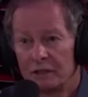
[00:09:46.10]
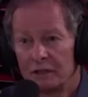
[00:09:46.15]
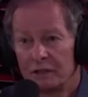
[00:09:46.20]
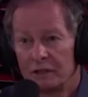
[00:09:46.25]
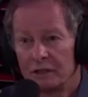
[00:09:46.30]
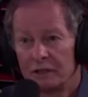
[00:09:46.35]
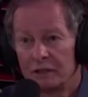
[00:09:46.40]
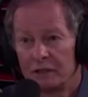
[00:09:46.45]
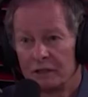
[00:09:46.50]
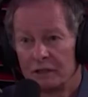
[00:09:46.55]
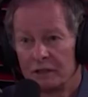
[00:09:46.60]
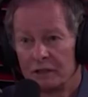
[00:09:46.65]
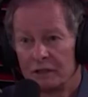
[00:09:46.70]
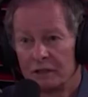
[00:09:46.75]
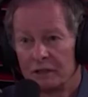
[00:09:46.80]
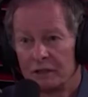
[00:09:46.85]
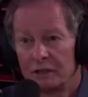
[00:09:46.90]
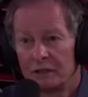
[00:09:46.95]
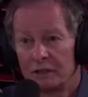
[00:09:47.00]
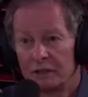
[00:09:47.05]

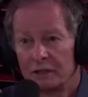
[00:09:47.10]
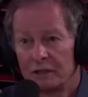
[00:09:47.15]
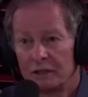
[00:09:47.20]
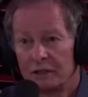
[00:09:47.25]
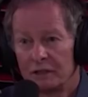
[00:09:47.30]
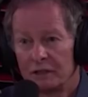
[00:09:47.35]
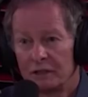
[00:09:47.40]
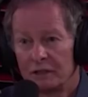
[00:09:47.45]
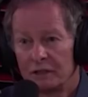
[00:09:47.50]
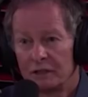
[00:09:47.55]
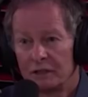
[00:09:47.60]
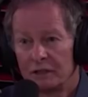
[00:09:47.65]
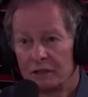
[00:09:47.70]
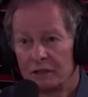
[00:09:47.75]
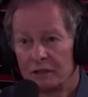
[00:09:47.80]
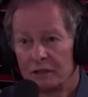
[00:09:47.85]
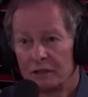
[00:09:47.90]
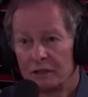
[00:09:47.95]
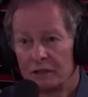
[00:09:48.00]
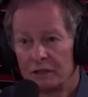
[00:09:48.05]

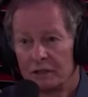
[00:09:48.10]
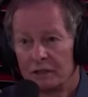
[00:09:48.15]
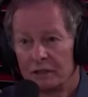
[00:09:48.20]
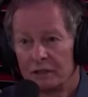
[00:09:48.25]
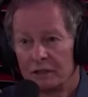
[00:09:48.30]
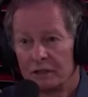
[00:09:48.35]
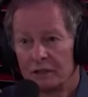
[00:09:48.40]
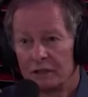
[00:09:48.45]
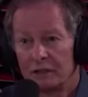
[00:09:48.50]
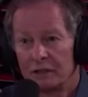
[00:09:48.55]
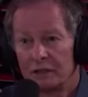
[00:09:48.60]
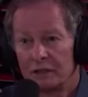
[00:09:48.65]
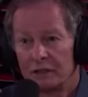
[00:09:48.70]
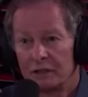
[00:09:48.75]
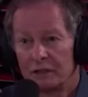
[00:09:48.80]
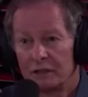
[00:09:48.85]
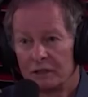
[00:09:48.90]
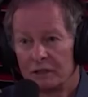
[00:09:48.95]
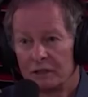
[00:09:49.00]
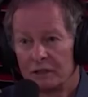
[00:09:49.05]

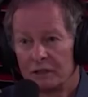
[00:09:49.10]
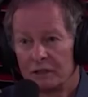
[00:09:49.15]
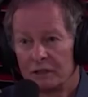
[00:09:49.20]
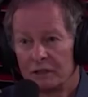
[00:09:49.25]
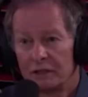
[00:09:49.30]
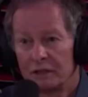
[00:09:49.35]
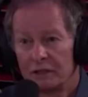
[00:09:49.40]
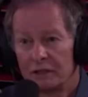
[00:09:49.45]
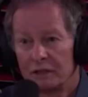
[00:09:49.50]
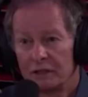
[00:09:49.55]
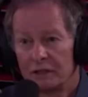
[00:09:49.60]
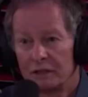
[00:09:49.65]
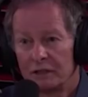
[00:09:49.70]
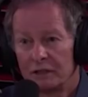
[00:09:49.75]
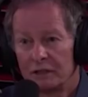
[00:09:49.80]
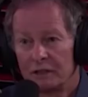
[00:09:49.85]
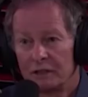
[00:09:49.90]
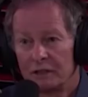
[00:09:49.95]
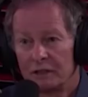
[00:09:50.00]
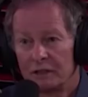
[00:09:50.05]

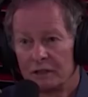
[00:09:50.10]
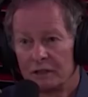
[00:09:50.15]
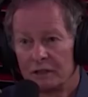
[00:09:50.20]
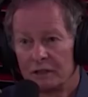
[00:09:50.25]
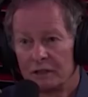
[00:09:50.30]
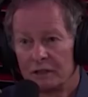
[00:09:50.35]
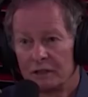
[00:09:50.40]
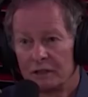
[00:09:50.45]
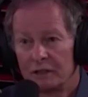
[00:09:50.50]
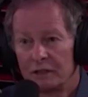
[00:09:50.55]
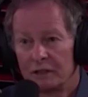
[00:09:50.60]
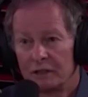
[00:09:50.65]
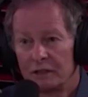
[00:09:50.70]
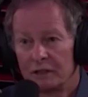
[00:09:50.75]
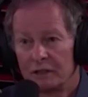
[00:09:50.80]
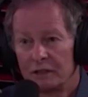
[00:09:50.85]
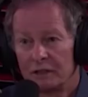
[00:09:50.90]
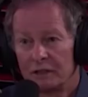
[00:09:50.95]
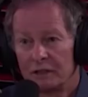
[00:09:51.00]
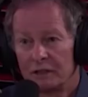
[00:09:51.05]

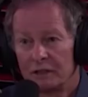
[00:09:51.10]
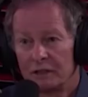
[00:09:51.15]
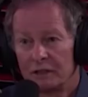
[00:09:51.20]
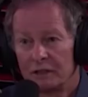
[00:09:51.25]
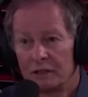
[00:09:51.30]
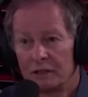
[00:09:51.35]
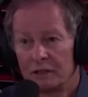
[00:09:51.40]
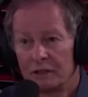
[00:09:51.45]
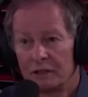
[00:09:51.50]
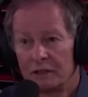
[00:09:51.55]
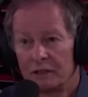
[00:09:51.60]
(not speaking)